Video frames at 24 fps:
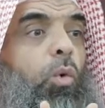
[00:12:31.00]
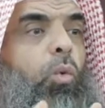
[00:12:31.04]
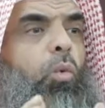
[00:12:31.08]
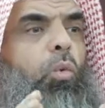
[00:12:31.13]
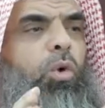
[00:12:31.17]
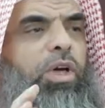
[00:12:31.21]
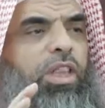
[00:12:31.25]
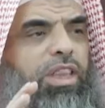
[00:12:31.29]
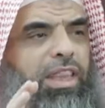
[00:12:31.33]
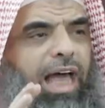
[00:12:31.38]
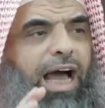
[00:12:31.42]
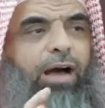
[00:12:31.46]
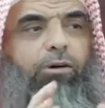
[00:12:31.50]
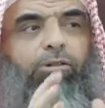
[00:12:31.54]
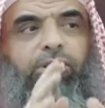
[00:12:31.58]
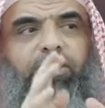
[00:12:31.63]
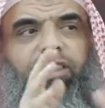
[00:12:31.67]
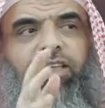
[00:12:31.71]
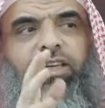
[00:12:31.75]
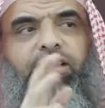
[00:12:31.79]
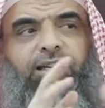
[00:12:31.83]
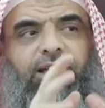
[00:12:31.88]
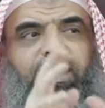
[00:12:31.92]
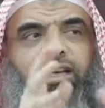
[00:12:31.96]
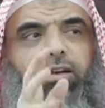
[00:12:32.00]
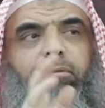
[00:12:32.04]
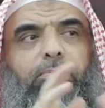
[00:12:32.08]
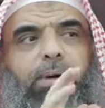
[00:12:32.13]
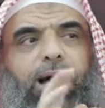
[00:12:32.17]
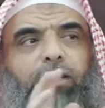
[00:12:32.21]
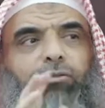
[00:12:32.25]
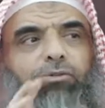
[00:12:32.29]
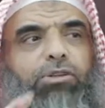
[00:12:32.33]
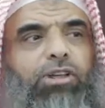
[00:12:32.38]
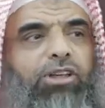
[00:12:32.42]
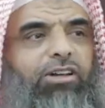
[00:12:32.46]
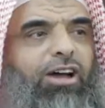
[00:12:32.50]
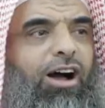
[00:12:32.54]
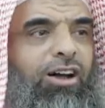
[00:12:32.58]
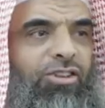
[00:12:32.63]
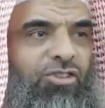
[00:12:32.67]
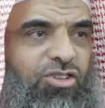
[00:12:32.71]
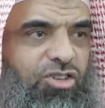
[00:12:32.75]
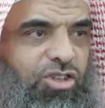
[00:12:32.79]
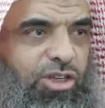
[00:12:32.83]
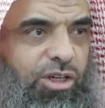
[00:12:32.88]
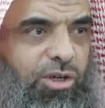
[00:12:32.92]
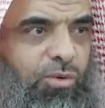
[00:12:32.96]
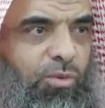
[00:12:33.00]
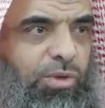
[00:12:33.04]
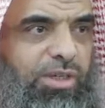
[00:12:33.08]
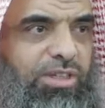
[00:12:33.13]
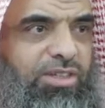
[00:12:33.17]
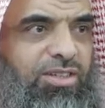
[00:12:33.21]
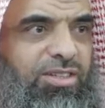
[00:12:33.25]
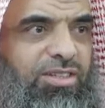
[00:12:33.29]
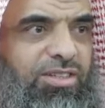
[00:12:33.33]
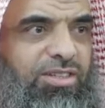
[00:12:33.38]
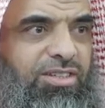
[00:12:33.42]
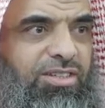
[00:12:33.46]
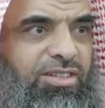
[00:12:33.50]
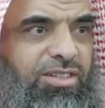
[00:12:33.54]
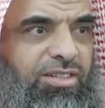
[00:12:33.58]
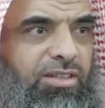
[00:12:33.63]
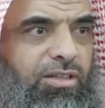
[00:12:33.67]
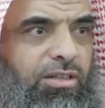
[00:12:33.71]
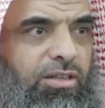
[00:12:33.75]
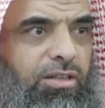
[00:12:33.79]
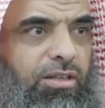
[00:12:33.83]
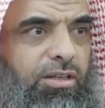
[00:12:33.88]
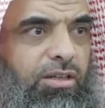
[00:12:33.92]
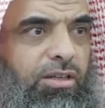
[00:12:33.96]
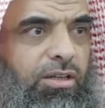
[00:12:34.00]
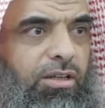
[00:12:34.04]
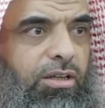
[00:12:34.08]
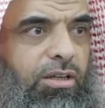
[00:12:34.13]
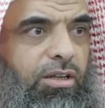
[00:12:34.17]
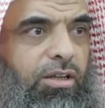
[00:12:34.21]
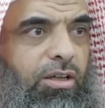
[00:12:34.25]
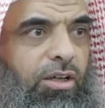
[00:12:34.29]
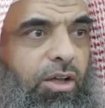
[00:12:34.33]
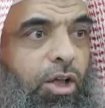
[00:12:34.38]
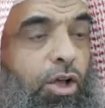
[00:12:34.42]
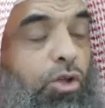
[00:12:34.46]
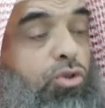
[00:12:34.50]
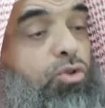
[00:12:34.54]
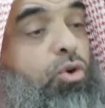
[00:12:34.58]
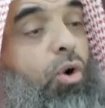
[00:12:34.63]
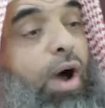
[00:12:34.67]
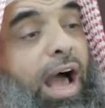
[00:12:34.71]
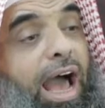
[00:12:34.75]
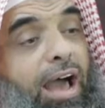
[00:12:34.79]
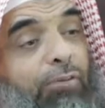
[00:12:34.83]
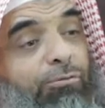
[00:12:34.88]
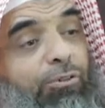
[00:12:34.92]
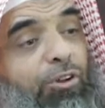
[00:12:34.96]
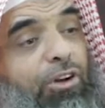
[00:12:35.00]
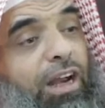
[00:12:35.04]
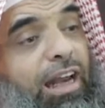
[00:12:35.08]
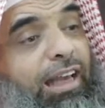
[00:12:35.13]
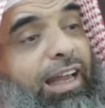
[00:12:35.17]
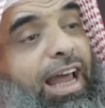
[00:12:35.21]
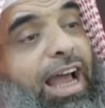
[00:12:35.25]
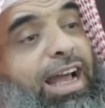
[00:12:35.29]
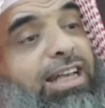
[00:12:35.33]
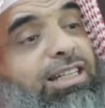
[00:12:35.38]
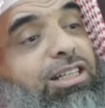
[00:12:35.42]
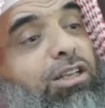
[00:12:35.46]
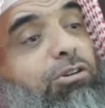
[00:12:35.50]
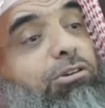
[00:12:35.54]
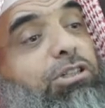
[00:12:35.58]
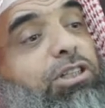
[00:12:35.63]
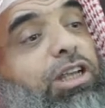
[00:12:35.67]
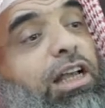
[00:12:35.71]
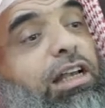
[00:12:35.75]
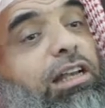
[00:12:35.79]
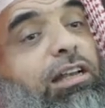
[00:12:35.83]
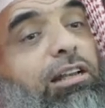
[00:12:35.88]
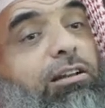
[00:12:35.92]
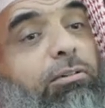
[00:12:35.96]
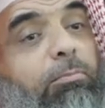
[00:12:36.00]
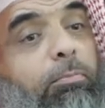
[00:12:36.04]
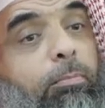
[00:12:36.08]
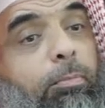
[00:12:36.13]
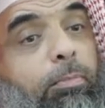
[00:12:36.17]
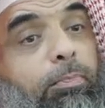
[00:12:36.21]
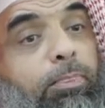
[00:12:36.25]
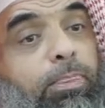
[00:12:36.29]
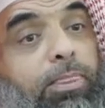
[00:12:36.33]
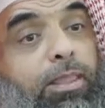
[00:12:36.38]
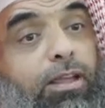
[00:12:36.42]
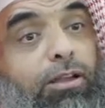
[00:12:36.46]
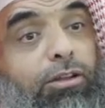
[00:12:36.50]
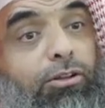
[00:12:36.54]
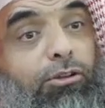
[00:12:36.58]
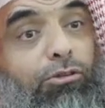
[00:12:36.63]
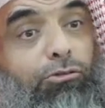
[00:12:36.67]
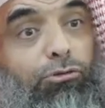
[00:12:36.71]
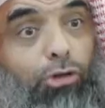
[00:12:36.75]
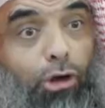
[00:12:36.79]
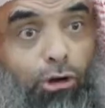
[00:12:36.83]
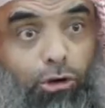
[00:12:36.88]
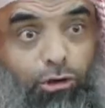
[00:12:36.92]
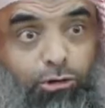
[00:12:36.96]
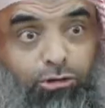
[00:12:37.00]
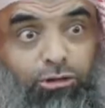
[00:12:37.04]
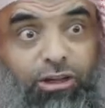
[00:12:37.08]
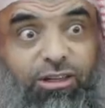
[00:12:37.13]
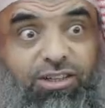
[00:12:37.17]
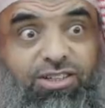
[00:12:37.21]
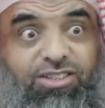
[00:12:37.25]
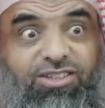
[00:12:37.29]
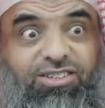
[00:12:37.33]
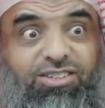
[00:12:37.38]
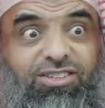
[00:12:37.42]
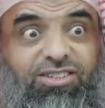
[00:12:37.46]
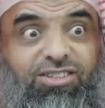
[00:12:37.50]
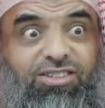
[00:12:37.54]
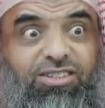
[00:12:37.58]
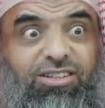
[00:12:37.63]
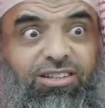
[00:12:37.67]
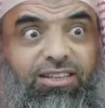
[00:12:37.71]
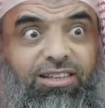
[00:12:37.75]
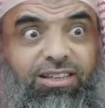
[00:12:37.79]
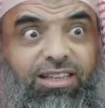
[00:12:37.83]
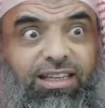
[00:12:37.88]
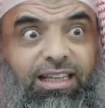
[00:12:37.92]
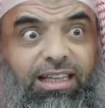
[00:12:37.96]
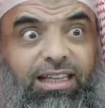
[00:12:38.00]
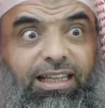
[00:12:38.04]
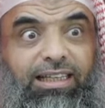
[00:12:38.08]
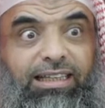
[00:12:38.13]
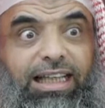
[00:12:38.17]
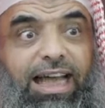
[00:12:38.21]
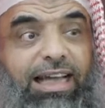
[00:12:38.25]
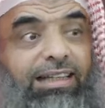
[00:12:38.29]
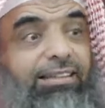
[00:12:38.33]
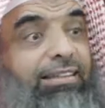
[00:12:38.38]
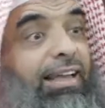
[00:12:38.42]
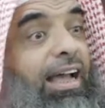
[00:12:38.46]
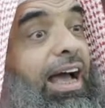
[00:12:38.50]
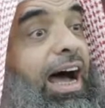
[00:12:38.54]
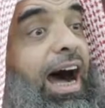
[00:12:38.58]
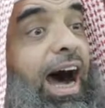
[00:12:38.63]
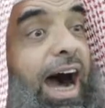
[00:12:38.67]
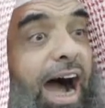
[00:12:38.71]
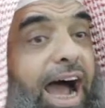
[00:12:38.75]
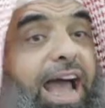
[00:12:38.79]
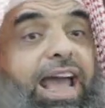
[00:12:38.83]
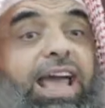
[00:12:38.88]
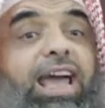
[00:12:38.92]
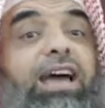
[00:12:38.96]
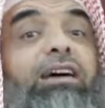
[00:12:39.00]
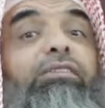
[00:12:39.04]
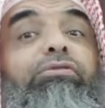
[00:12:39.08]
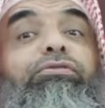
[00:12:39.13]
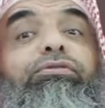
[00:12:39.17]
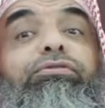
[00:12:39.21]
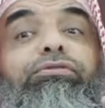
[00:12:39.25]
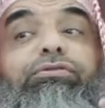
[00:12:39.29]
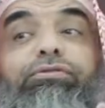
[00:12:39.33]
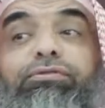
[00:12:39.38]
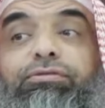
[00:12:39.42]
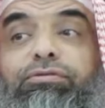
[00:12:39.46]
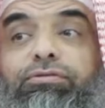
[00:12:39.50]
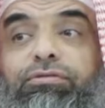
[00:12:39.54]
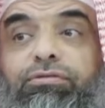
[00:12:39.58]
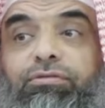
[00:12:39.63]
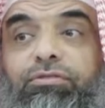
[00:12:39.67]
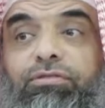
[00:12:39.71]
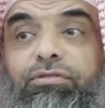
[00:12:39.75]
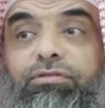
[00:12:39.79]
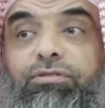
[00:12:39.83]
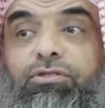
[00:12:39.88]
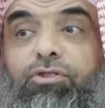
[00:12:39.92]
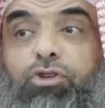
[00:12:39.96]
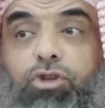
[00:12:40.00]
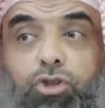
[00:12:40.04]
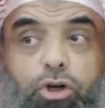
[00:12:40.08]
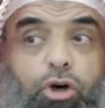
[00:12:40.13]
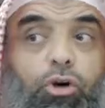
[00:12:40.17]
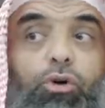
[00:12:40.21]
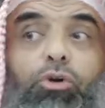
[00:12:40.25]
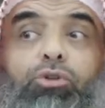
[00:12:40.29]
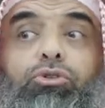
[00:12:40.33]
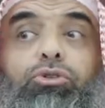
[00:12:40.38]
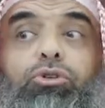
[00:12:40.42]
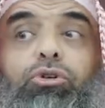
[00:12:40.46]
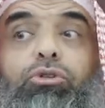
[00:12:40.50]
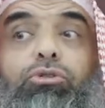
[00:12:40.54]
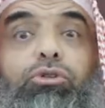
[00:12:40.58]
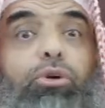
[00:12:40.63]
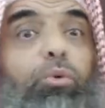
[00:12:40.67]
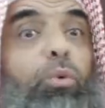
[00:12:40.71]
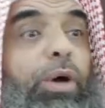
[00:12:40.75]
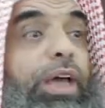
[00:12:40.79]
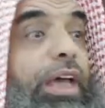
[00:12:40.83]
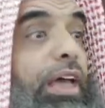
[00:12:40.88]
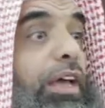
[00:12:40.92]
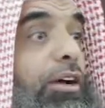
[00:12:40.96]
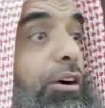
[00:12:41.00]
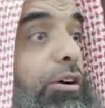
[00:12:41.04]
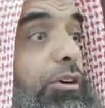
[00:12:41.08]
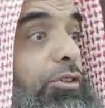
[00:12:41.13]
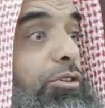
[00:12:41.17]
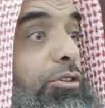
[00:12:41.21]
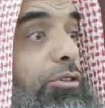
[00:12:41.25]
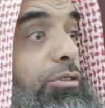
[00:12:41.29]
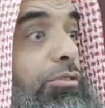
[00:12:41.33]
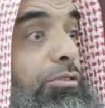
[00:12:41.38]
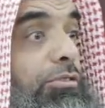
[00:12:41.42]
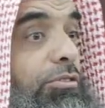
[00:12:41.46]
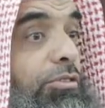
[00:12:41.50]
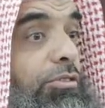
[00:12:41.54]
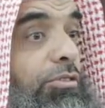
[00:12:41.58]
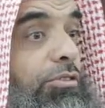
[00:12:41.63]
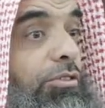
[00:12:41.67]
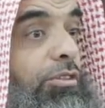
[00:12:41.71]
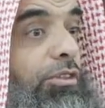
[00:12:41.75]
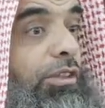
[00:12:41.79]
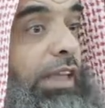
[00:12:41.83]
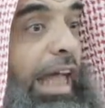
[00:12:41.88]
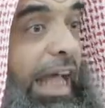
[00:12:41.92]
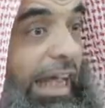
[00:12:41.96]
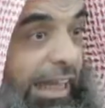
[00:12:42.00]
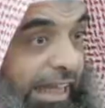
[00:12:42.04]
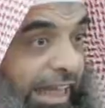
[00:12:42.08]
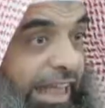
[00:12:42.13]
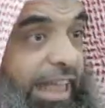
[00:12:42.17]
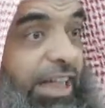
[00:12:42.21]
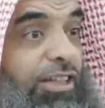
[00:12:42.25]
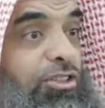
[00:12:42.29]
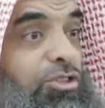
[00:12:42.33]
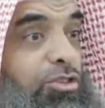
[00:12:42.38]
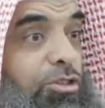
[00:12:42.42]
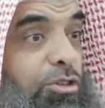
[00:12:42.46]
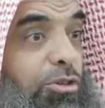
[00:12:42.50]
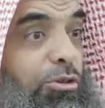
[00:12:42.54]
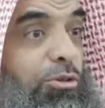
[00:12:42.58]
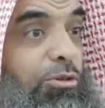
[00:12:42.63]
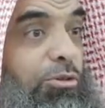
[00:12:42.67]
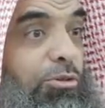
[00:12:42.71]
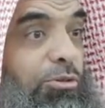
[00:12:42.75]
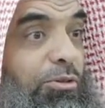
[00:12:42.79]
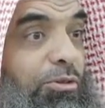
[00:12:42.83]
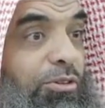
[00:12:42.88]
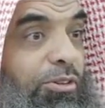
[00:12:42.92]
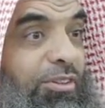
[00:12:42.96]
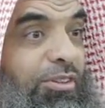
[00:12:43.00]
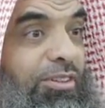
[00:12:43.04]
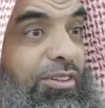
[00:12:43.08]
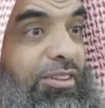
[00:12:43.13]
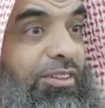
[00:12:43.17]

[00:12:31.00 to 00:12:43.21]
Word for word: without thinking about the consequence. So after Allah Azza told us that I have showed you the way that leads to